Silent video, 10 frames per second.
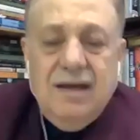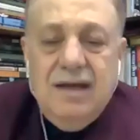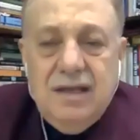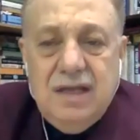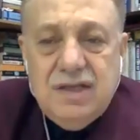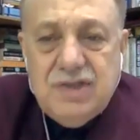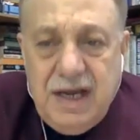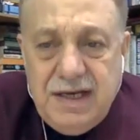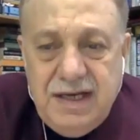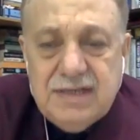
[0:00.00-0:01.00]
the
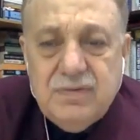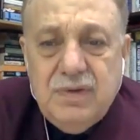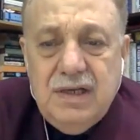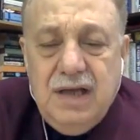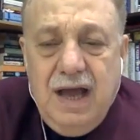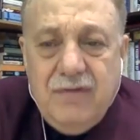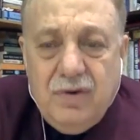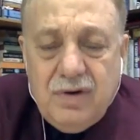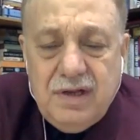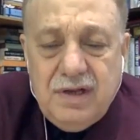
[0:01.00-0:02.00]
Chinese will have
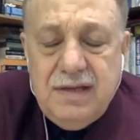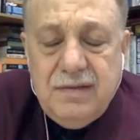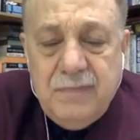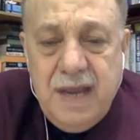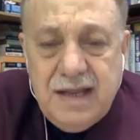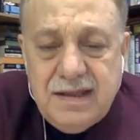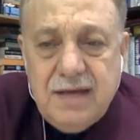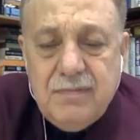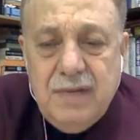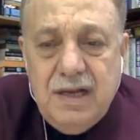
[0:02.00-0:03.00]
already made
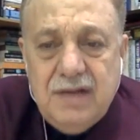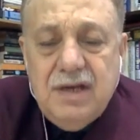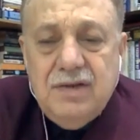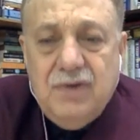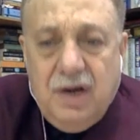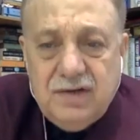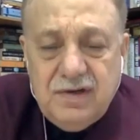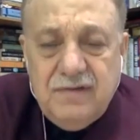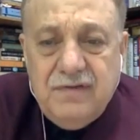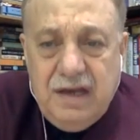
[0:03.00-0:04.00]
their military
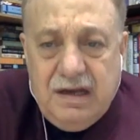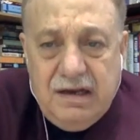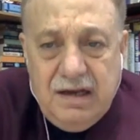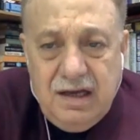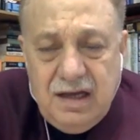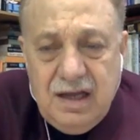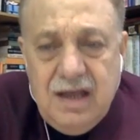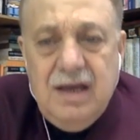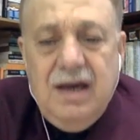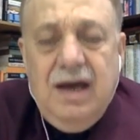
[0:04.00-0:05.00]
doctrine very clear.
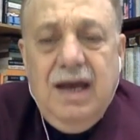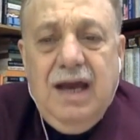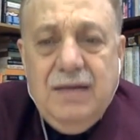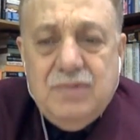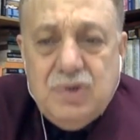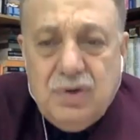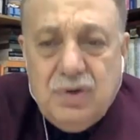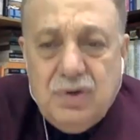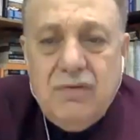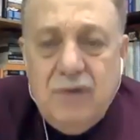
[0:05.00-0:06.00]
And I'm sure
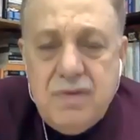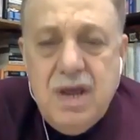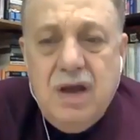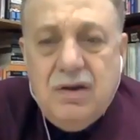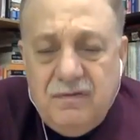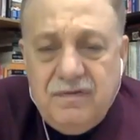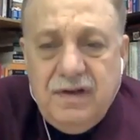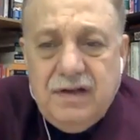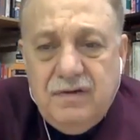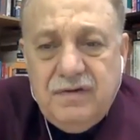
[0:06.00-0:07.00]
there will be a
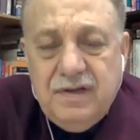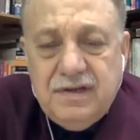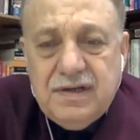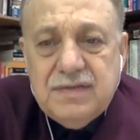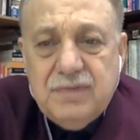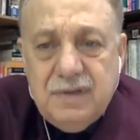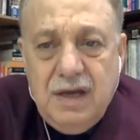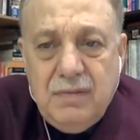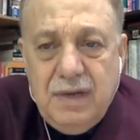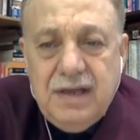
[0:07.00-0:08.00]
conflict of interest with the
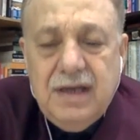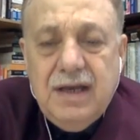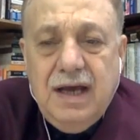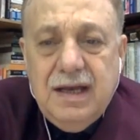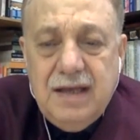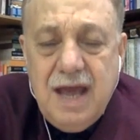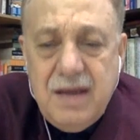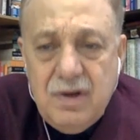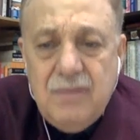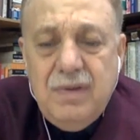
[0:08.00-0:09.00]
American, and they
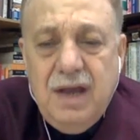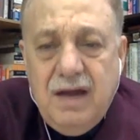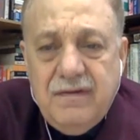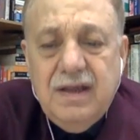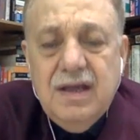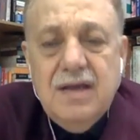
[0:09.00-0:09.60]
will be having